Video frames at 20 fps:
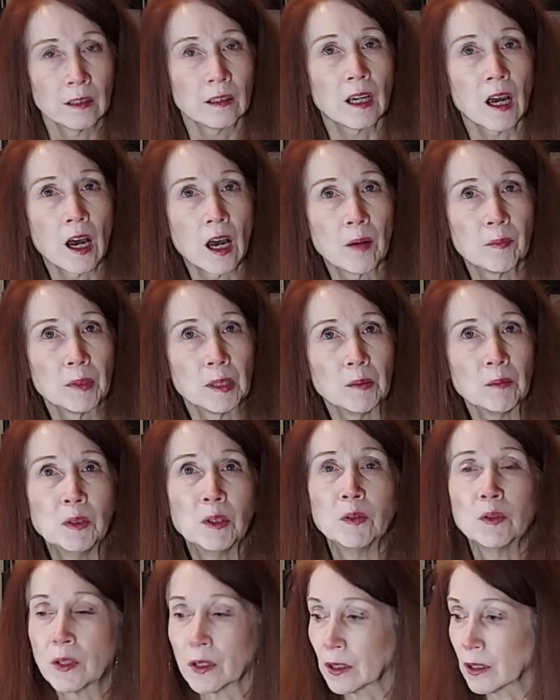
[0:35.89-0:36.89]
calming
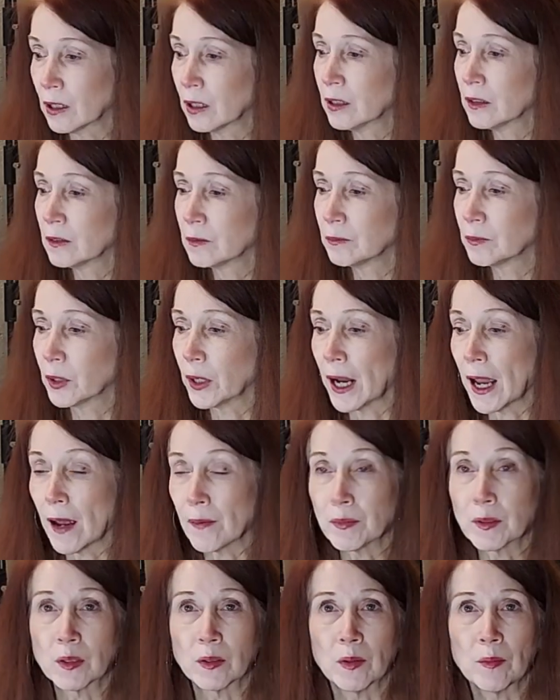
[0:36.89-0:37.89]
music
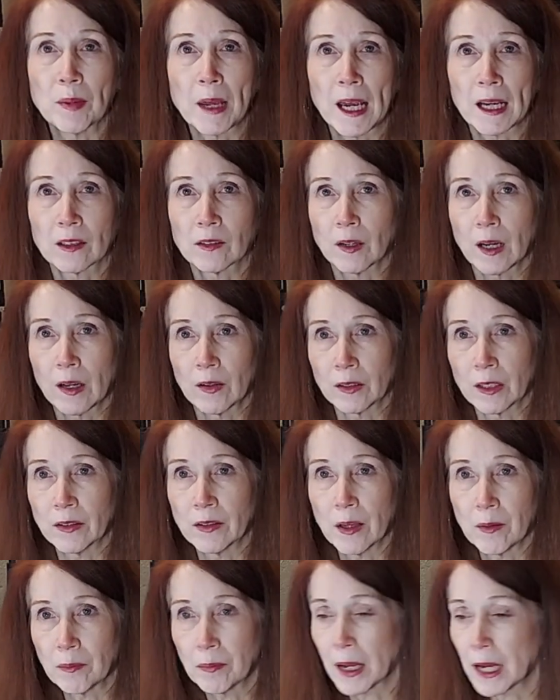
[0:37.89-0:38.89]
perhaps in the background
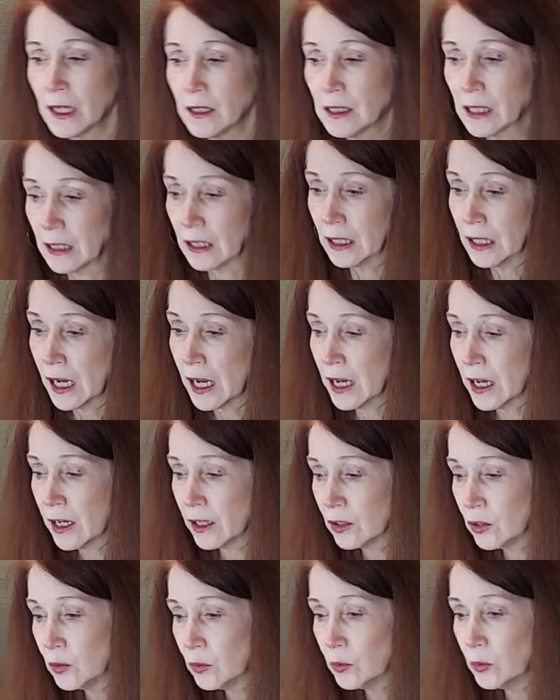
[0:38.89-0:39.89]
and then painting,
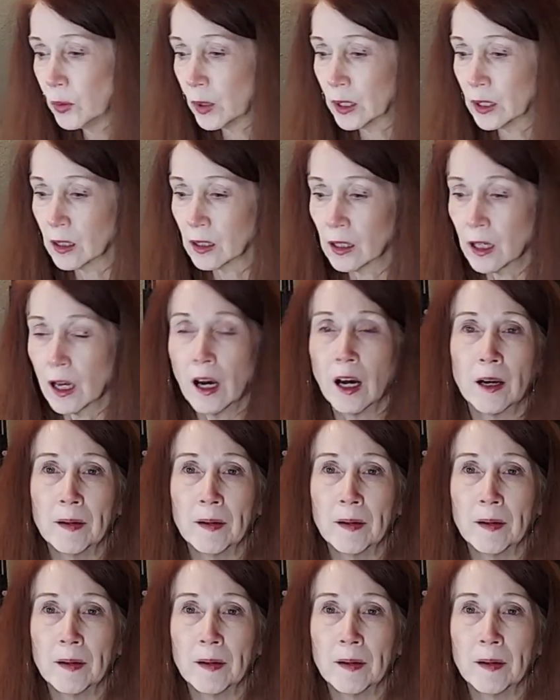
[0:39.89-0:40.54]
you will